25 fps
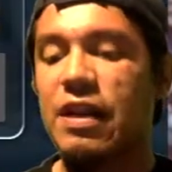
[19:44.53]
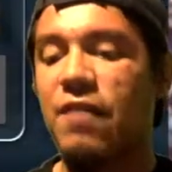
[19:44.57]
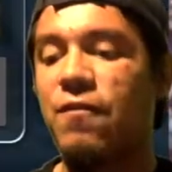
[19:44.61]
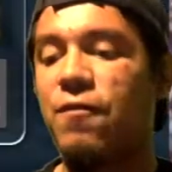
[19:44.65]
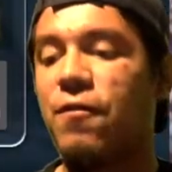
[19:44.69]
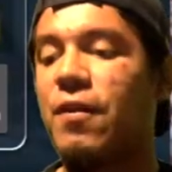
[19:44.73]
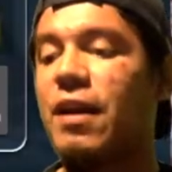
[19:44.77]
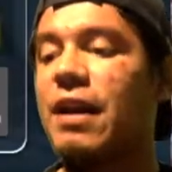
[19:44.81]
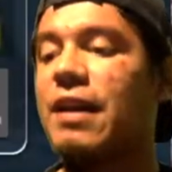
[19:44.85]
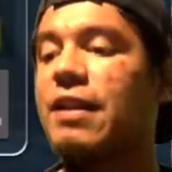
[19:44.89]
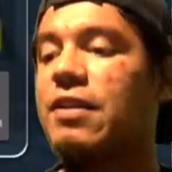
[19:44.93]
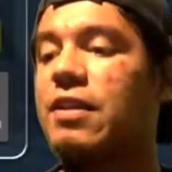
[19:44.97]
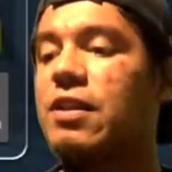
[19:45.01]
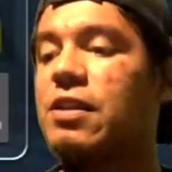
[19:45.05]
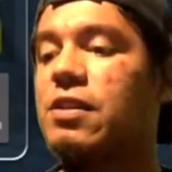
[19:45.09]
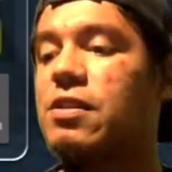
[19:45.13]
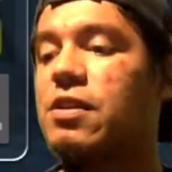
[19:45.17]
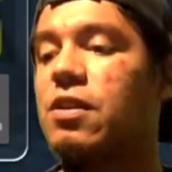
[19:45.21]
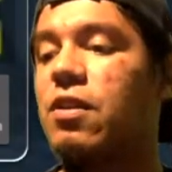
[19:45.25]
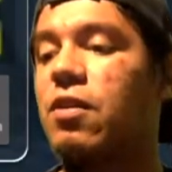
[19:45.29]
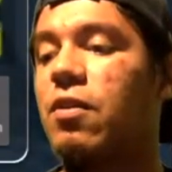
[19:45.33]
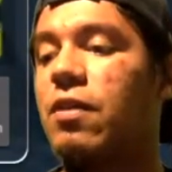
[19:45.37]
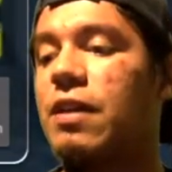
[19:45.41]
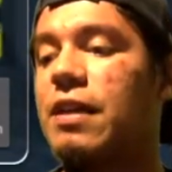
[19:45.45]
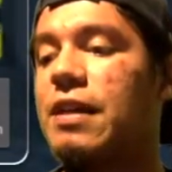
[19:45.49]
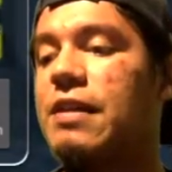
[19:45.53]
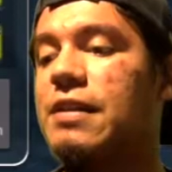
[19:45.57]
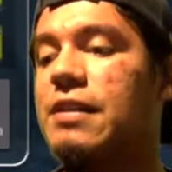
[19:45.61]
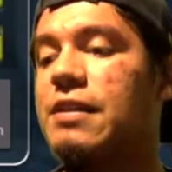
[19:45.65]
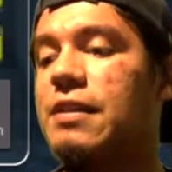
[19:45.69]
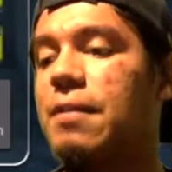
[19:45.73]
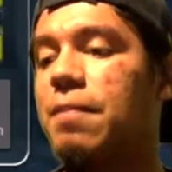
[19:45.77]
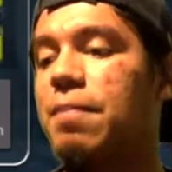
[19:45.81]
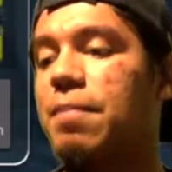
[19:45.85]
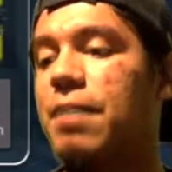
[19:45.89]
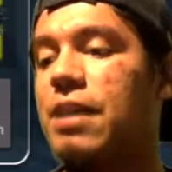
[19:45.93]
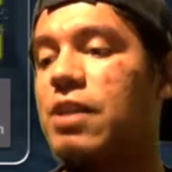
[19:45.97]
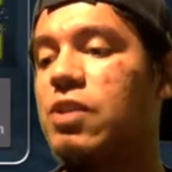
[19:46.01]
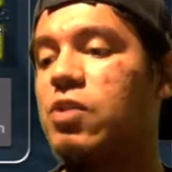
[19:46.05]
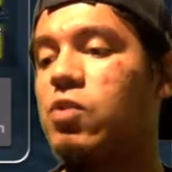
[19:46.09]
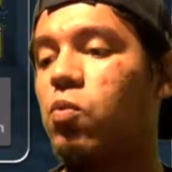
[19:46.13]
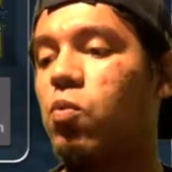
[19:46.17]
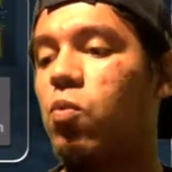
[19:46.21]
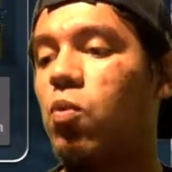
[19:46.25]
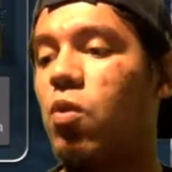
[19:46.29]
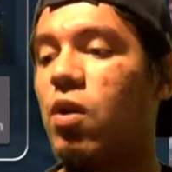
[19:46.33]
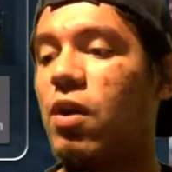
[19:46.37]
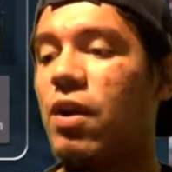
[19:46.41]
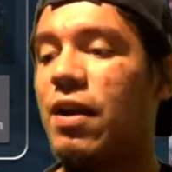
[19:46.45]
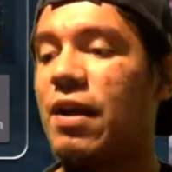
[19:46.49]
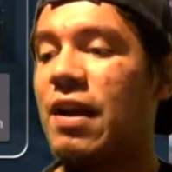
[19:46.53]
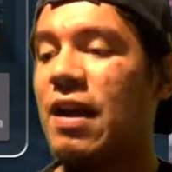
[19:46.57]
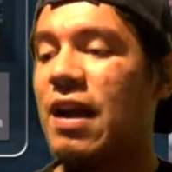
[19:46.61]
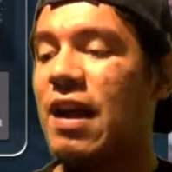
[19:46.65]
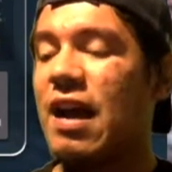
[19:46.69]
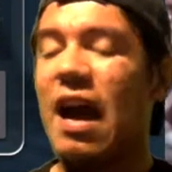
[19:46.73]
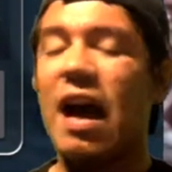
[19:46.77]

I feel like this girl is the best one.